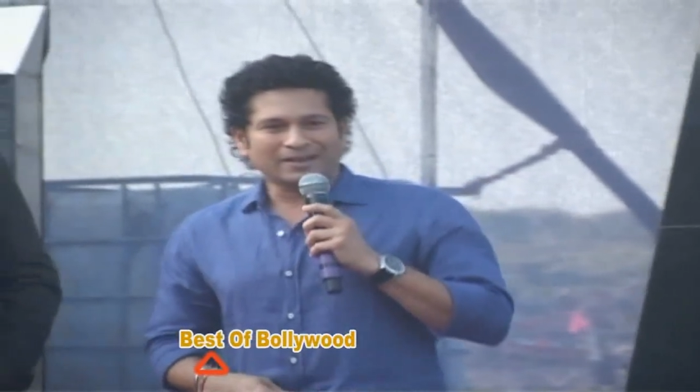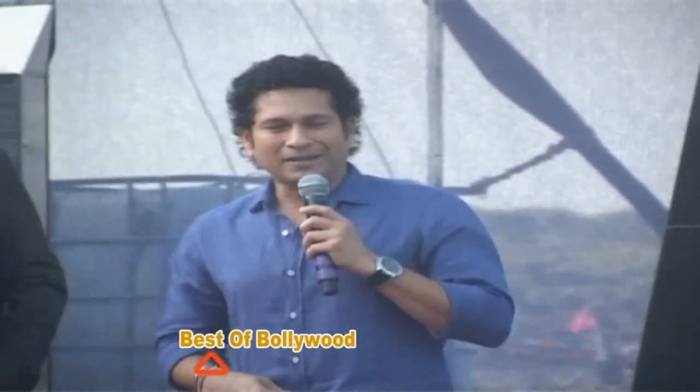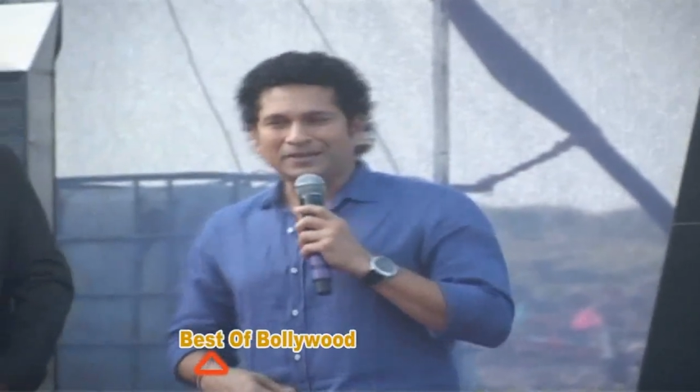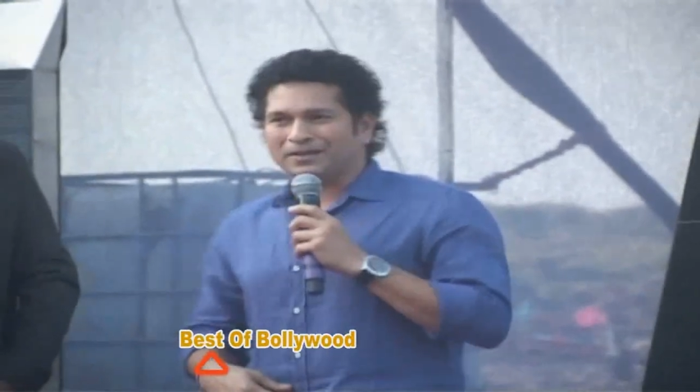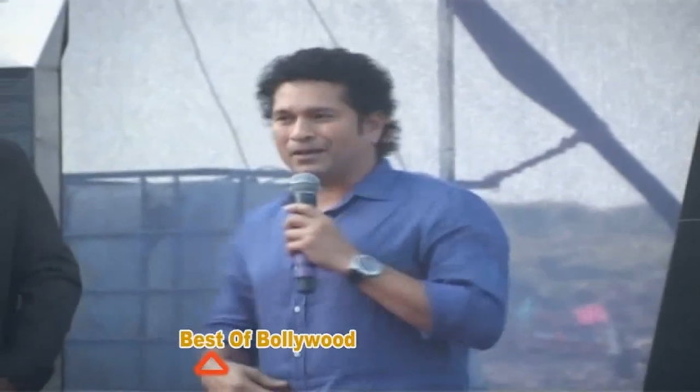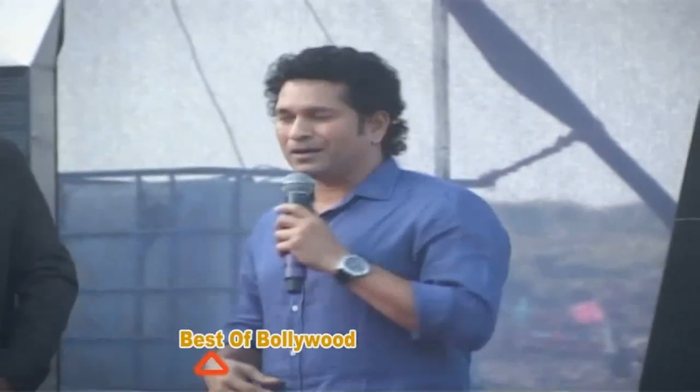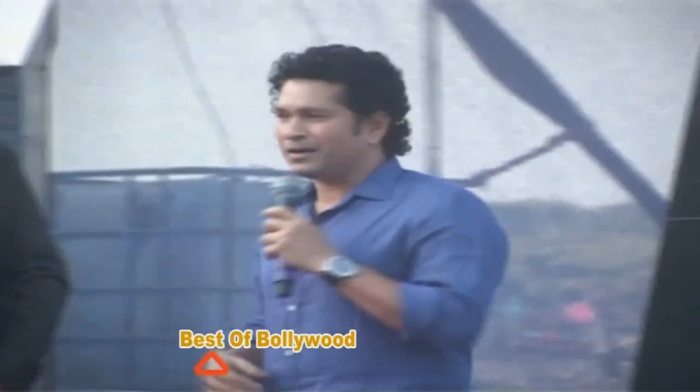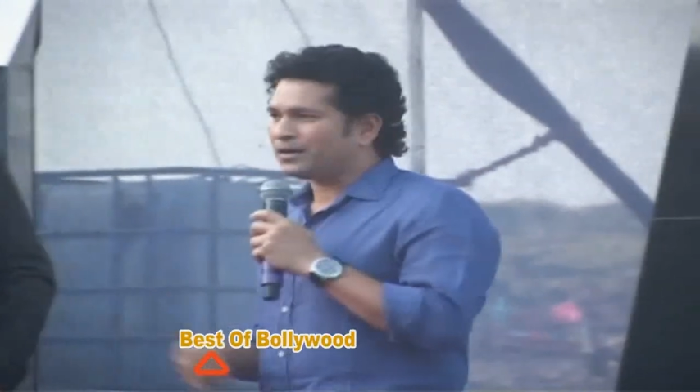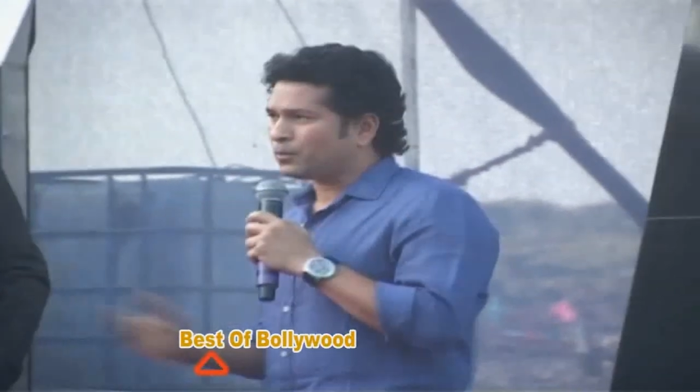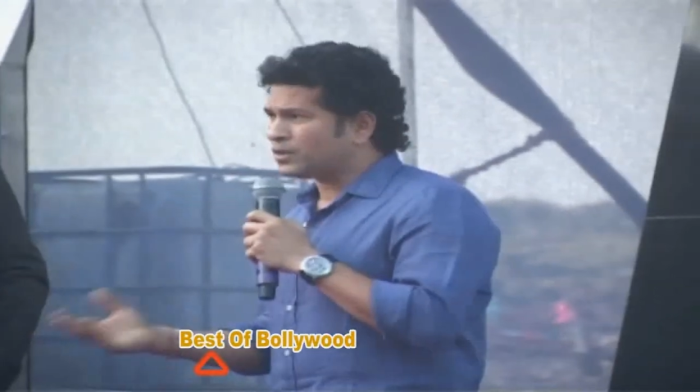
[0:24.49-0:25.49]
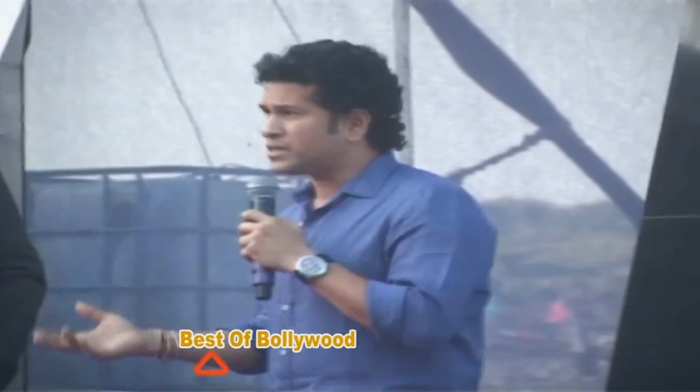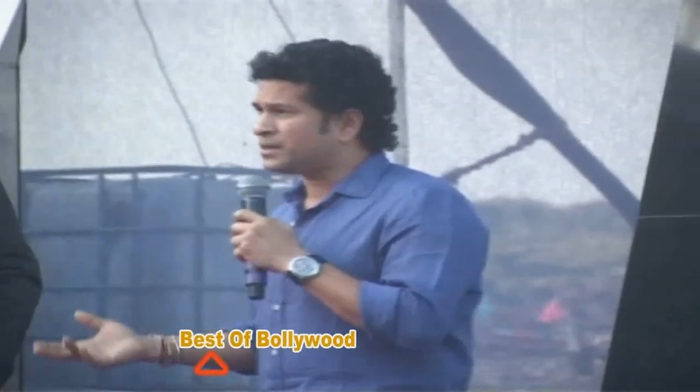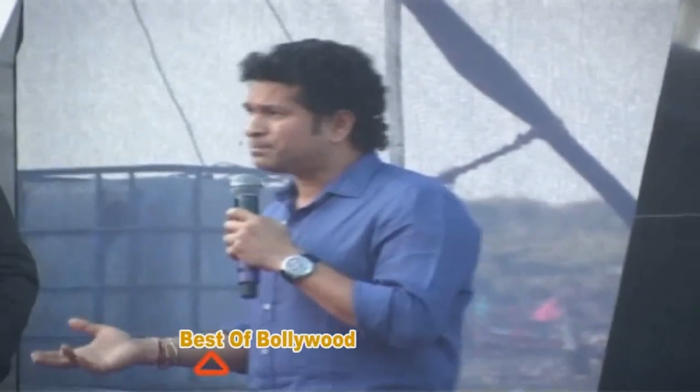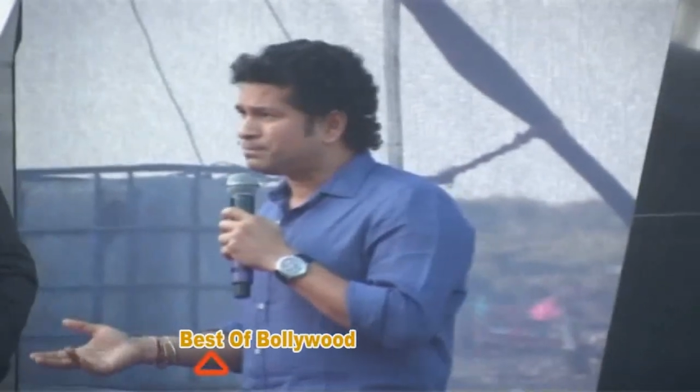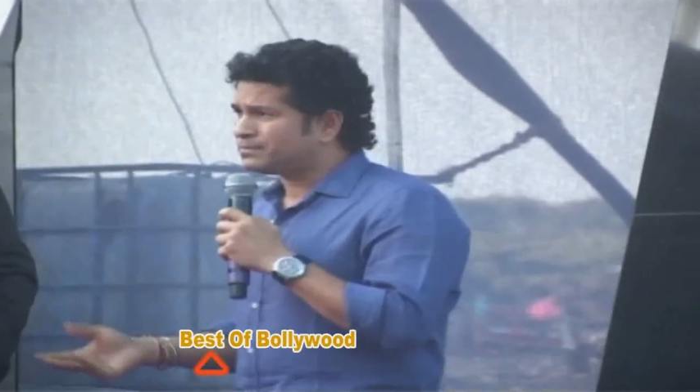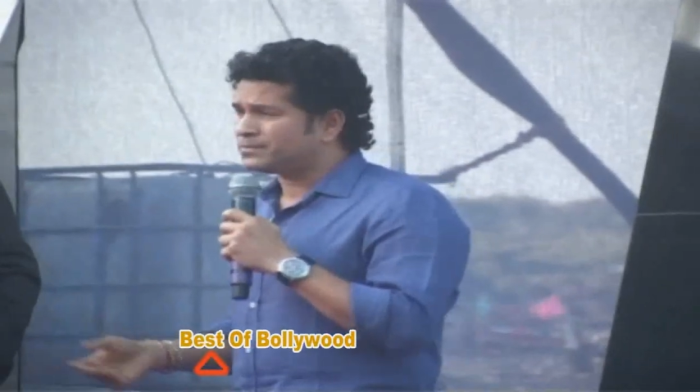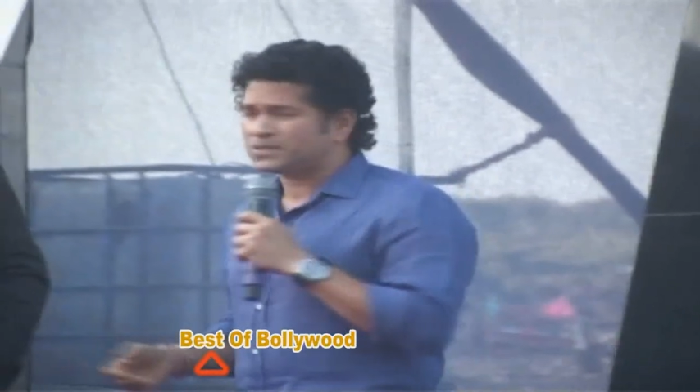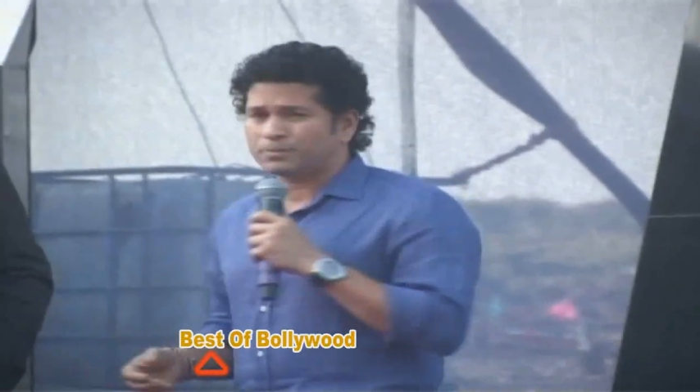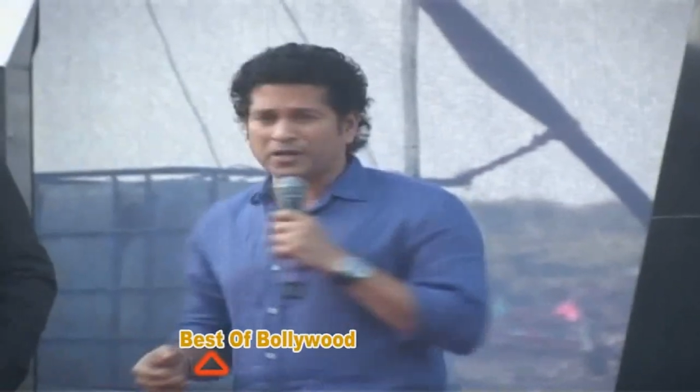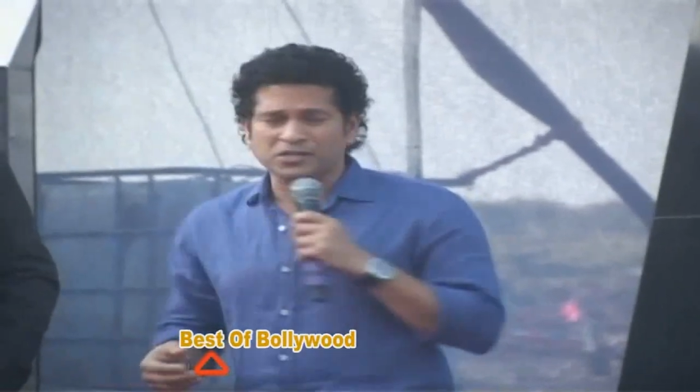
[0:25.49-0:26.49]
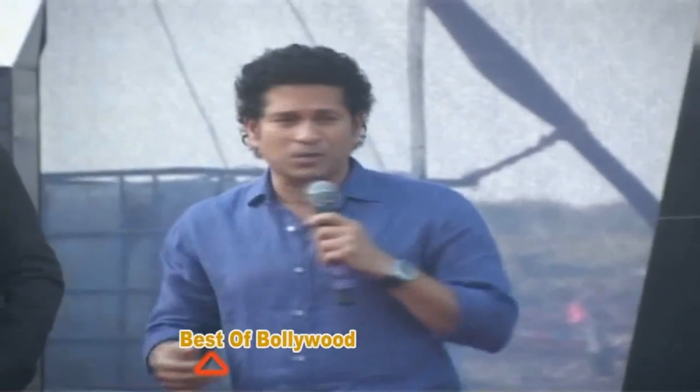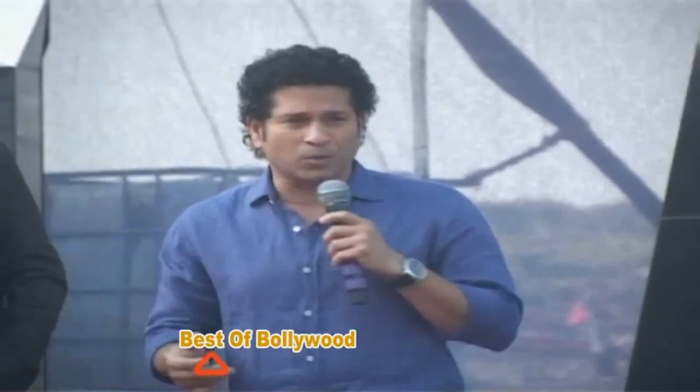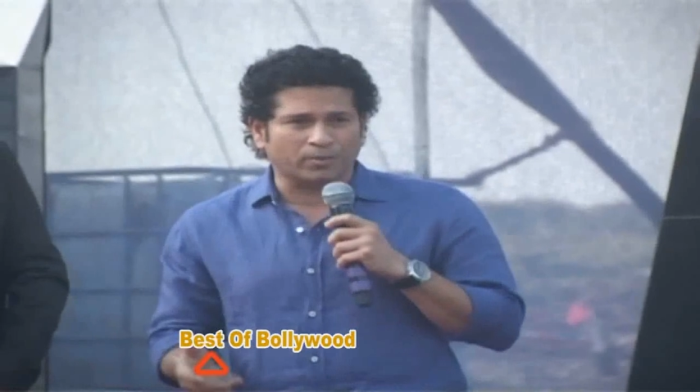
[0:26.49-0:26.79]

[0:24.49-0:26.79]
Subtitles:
It was a special